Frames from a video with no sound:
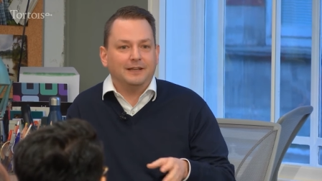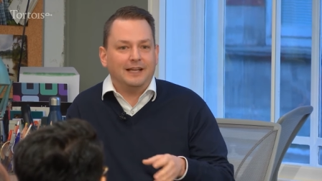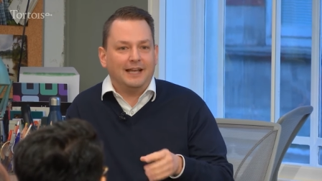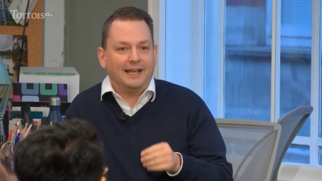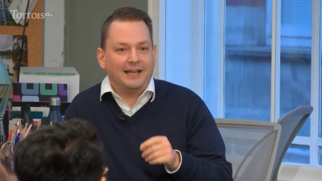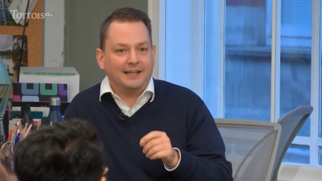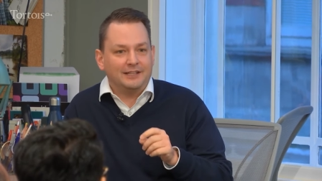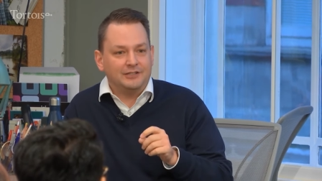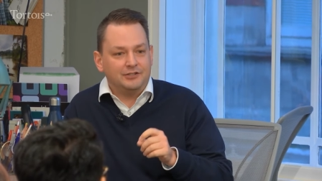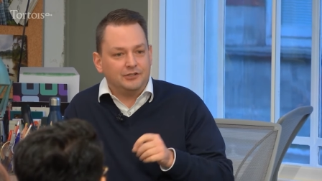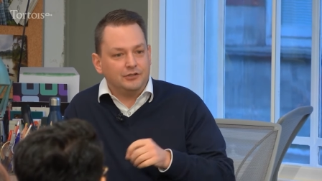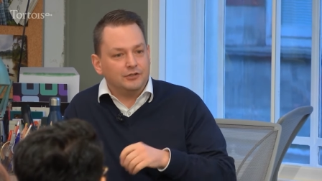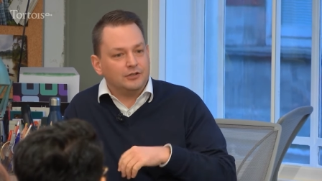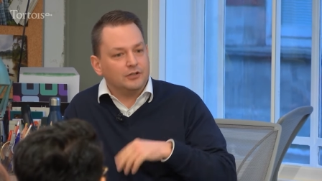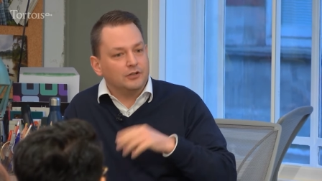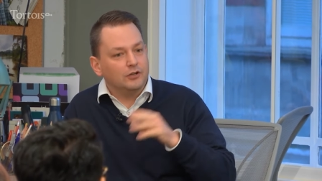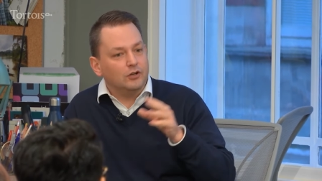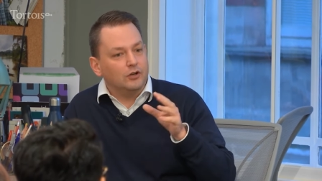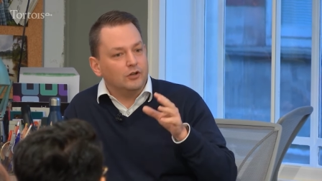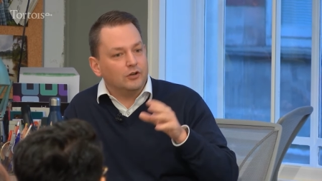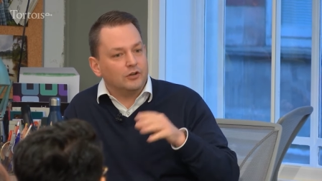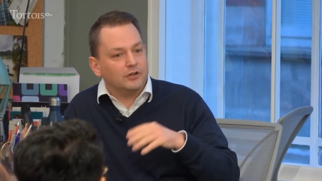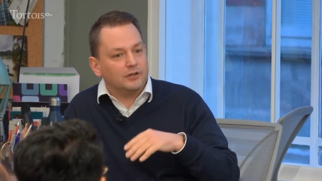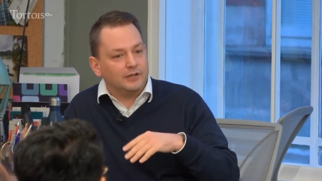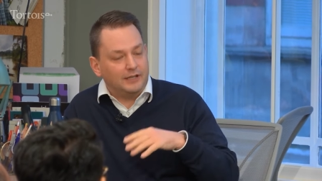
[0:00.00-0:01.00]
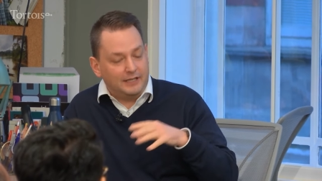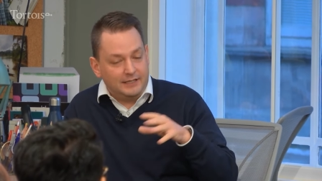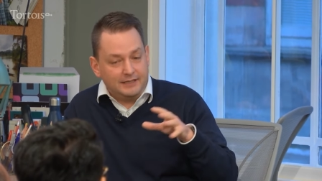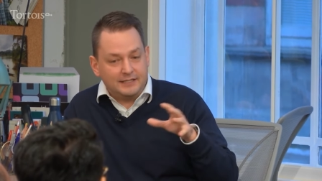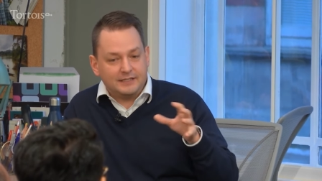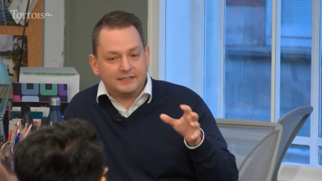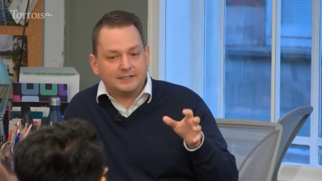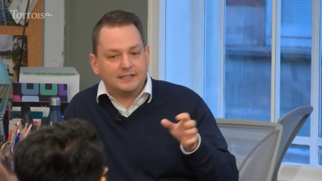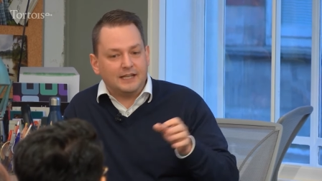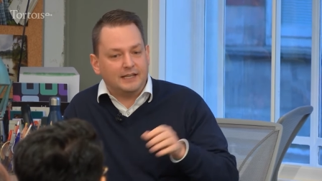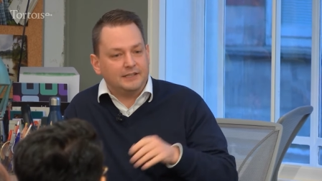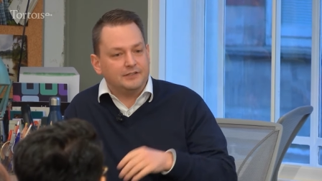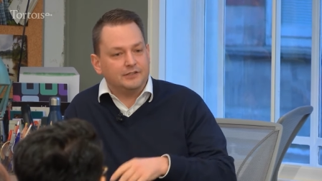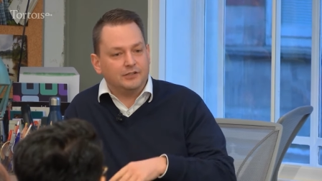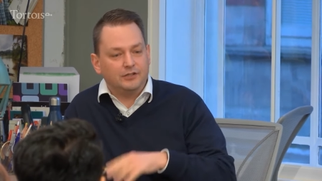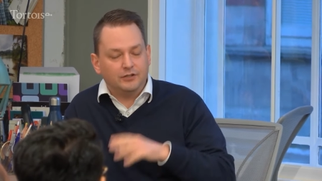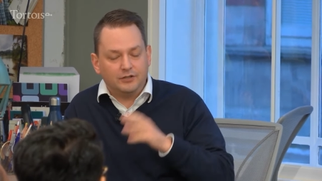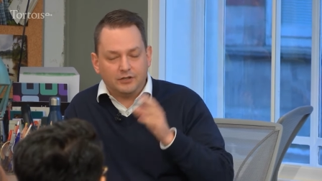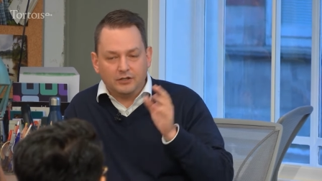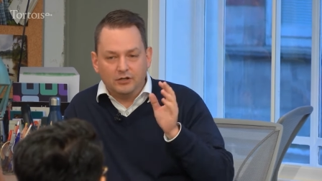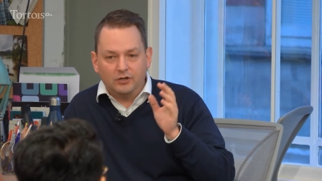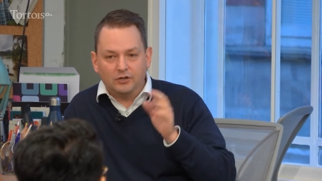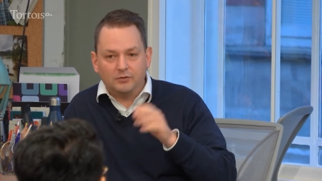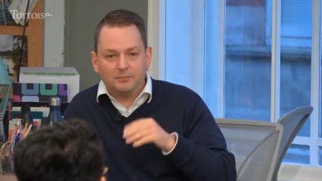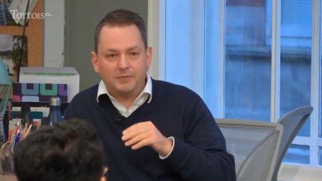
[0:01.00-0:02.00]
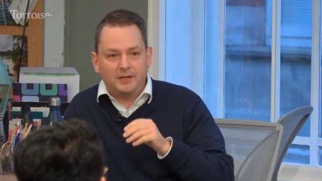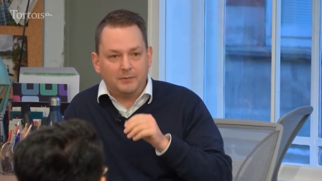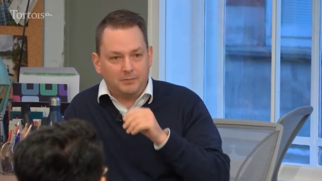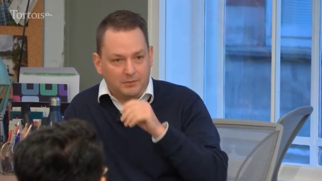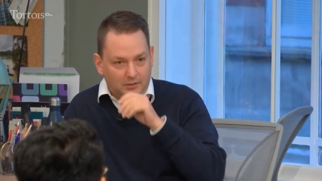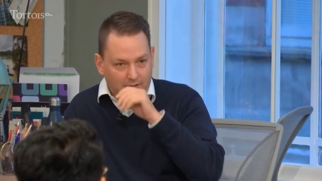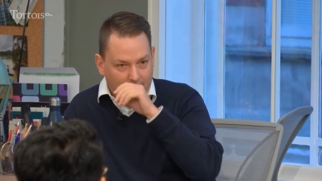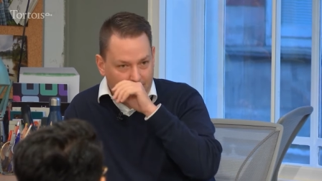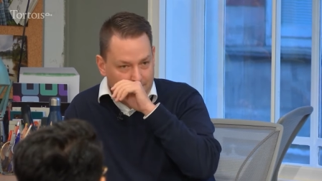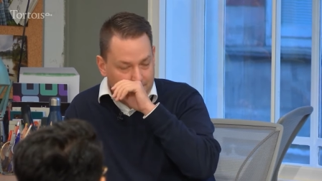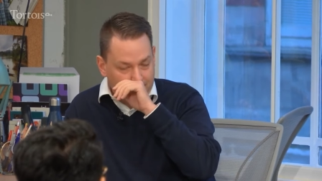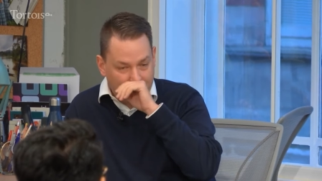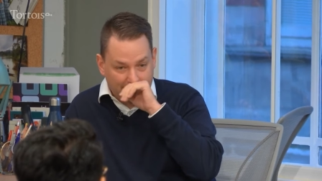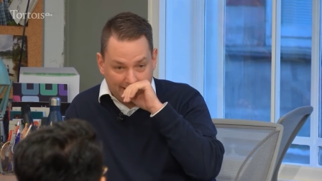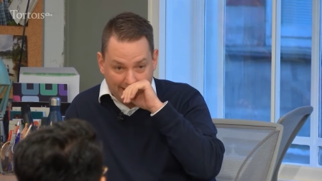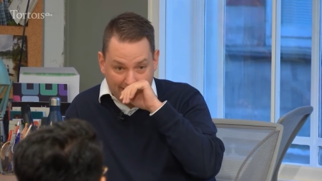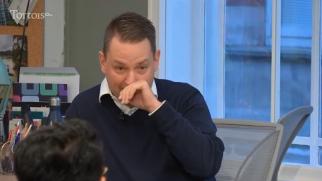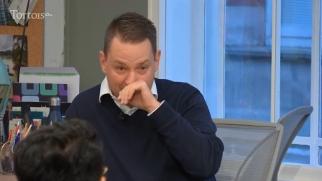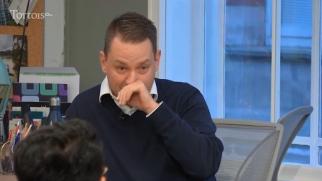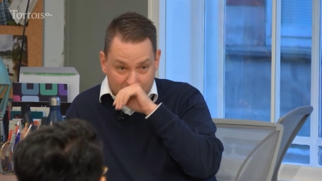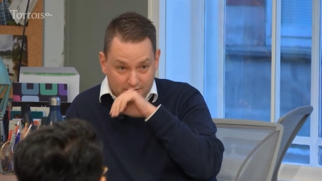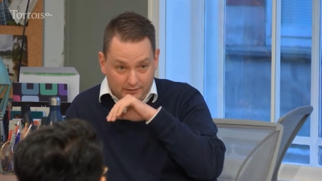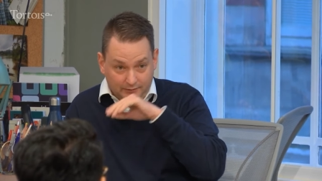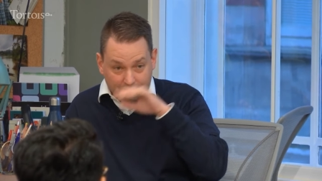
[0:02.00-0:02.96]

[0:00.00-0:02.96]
And you can look, in this data, you can look people up by name.